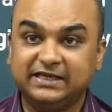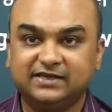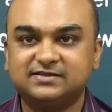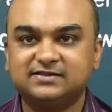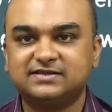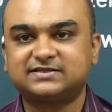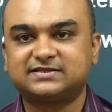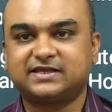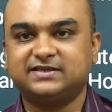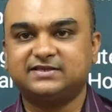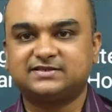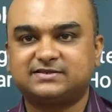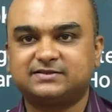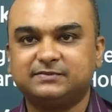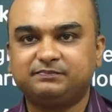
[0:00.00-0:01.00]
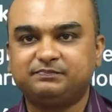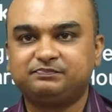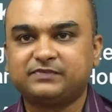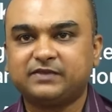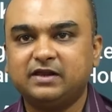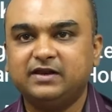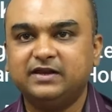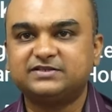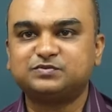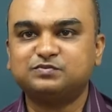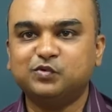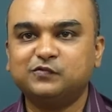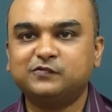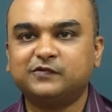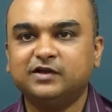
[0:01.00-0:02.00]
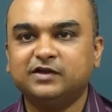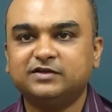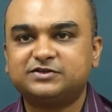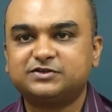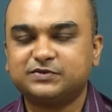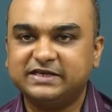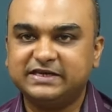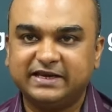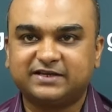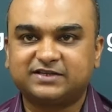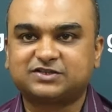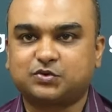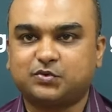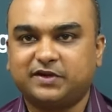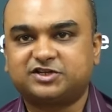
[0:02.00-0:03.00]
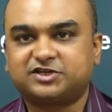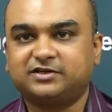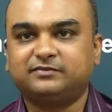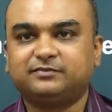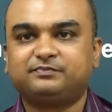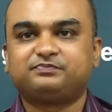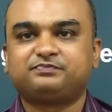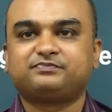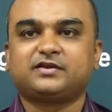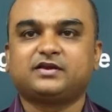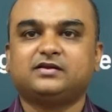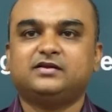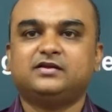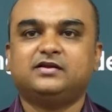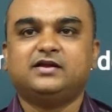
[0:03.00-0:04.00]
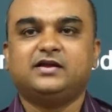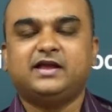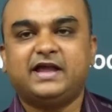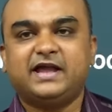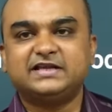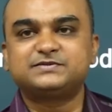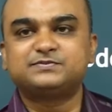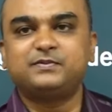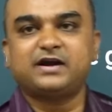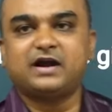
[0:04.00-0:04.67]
in this case. Let's move to the next question. As per